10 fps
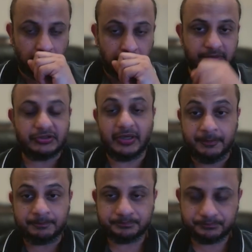
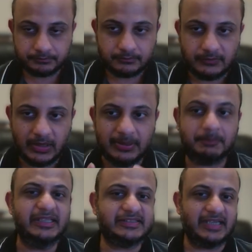Sorry. But
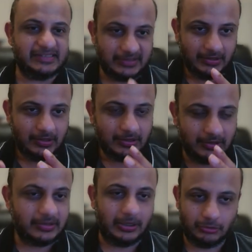please, guys,
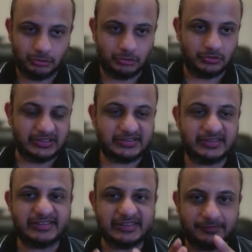learn how to do this.
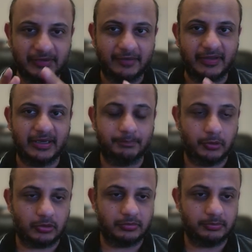This is very, very
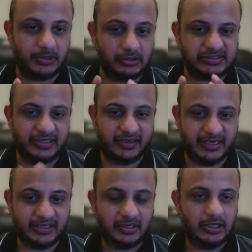important because the
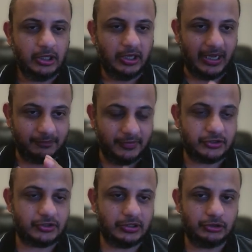rate at
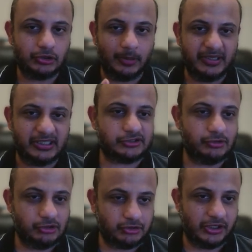which the job industry
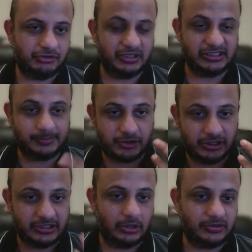is changing,
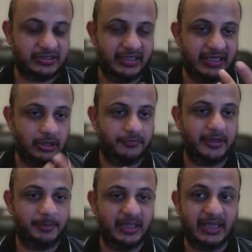especially now that the era of
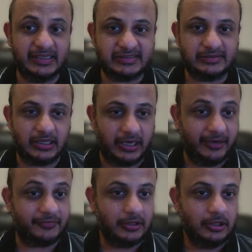AI has
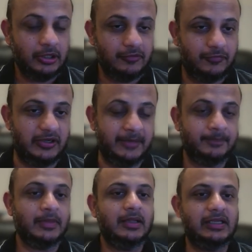arrived fully,
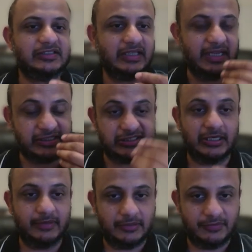is going to
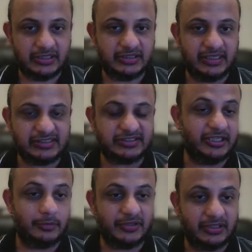accelerate within the next
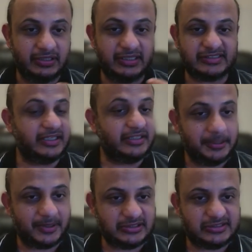year, within the next 18
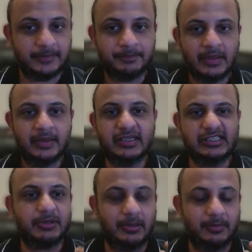months. It's
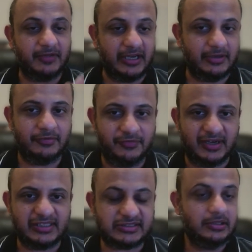become very
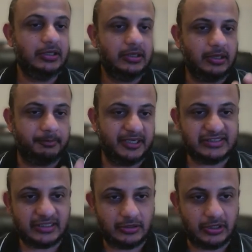fast. Companies
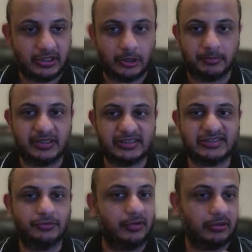are going to adopt this.
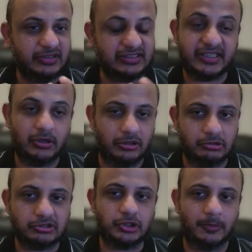You've already seen all
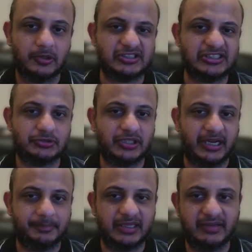those job losses which are
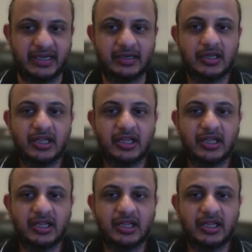happening, right?